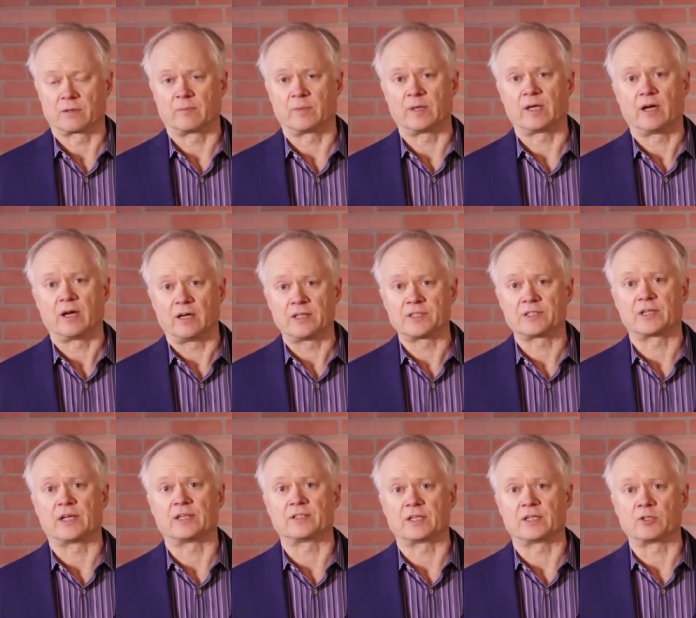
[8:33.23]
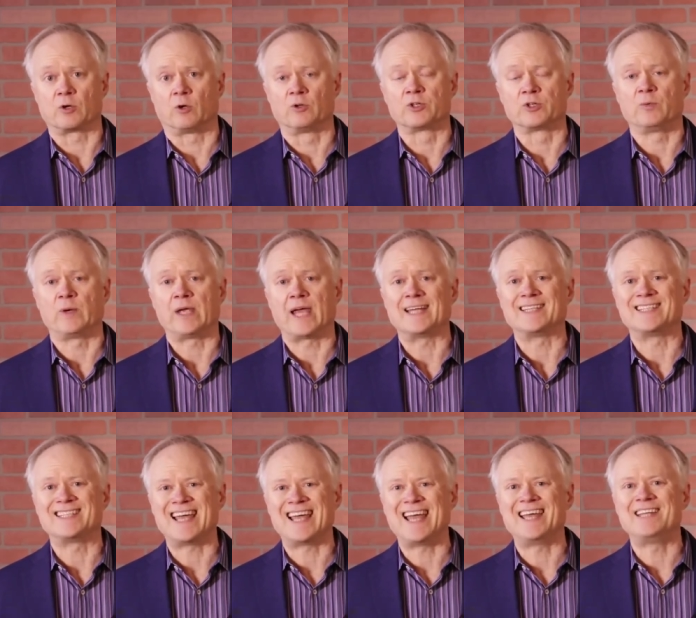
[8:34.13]
because, as I told you, we
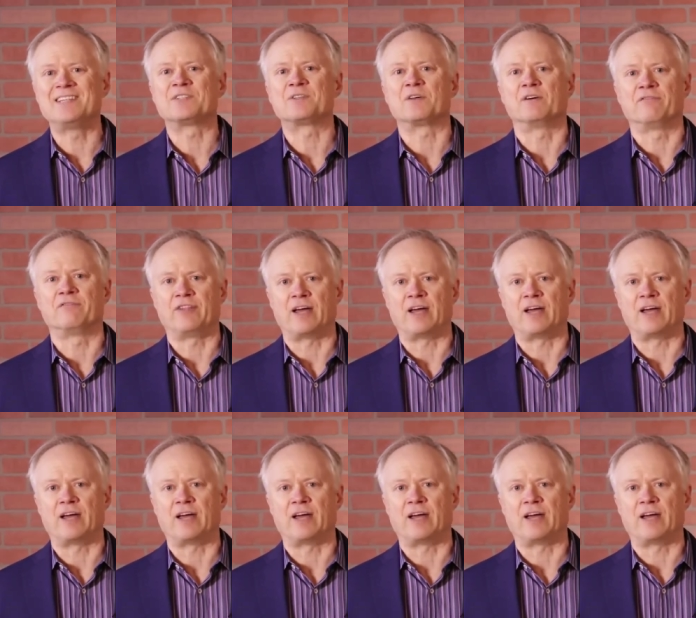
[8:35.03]
had tens of